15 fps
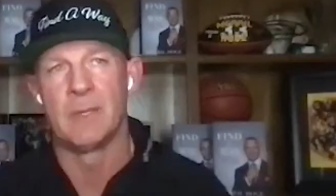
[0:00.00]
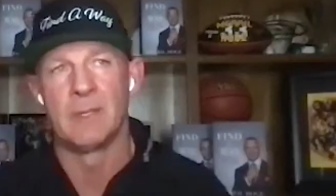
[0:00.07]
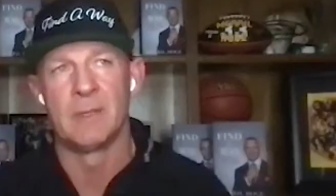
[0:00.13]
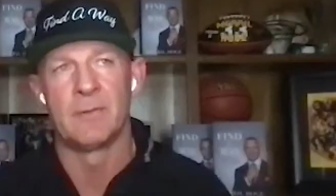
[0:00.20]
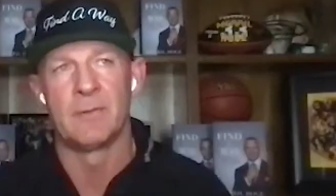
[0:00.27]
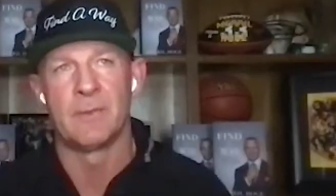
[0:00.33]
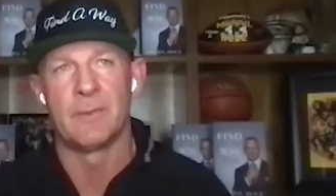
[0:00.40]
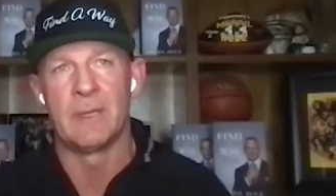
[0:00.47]

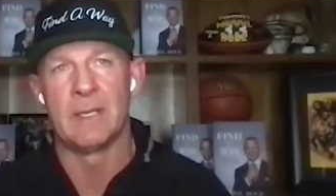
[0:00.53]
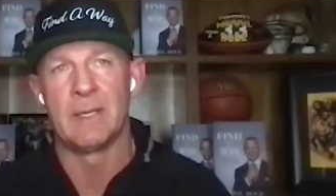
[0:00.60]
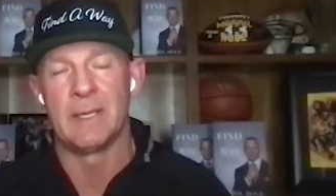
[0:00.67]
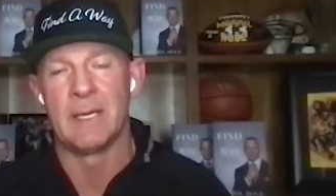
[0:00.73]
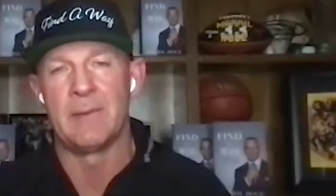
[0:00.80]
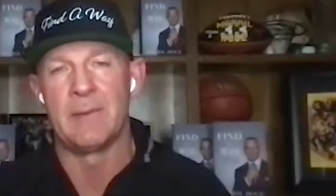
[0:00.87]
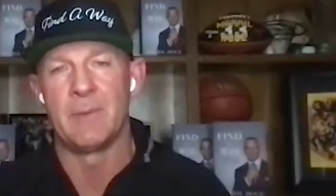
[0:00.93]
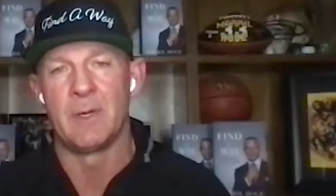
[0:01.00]
probably been there for
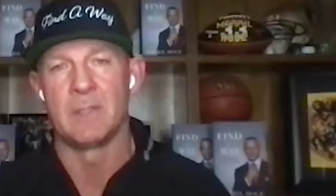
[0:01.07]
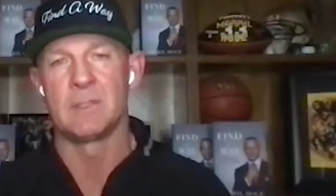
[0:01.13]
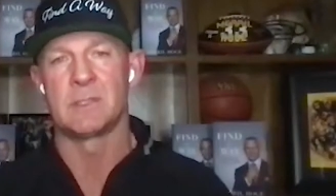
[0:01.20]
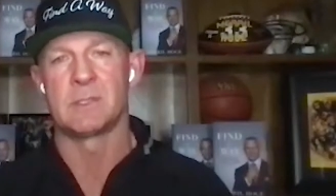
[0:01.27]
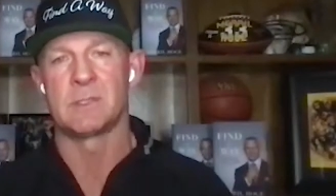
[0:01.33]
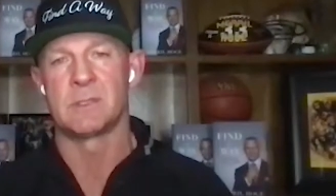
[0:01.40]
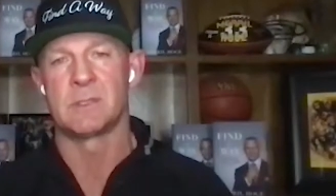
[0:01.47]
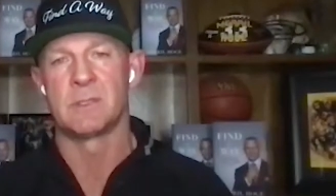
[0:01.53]
about 9
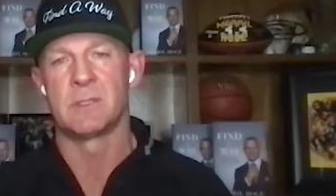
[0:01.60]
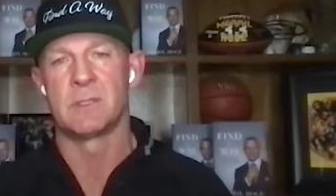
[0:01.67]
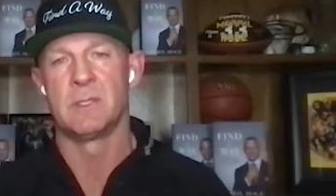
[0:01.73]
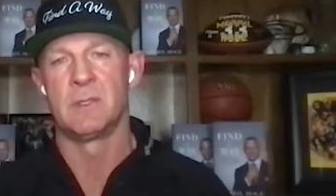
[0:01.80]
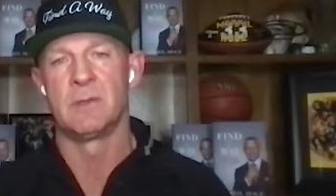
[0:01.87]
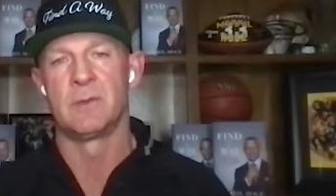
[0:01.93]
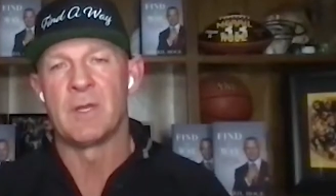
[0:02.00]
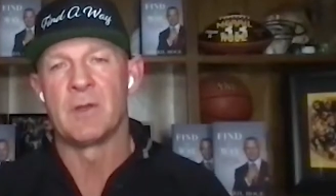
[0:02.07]
months.
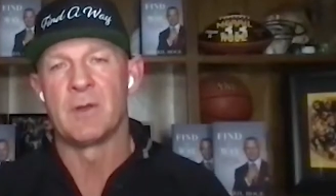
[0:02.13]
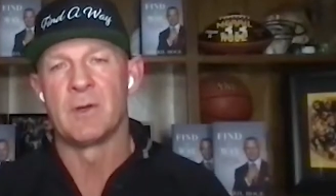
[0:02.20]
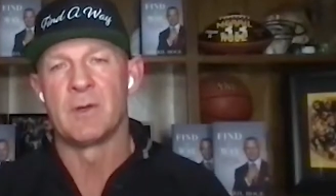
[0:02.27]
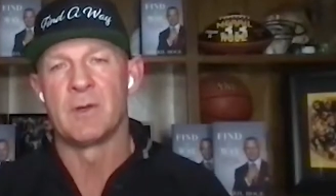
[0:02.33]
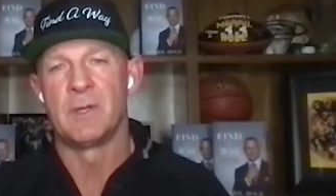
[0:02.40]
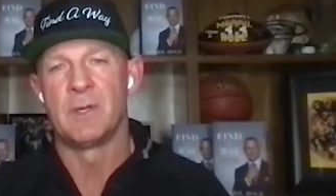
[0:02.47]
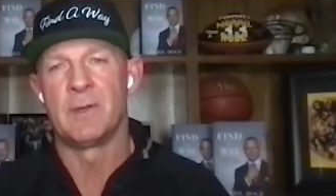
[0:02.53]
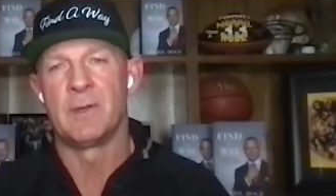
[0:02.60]
They
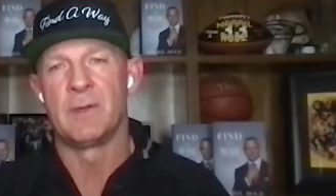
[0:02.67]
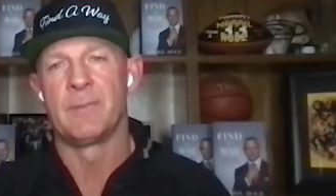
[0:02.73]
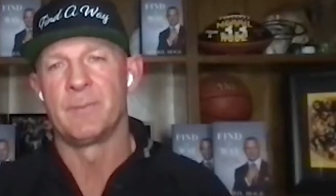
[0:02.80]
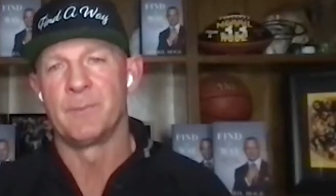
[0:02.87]
figured,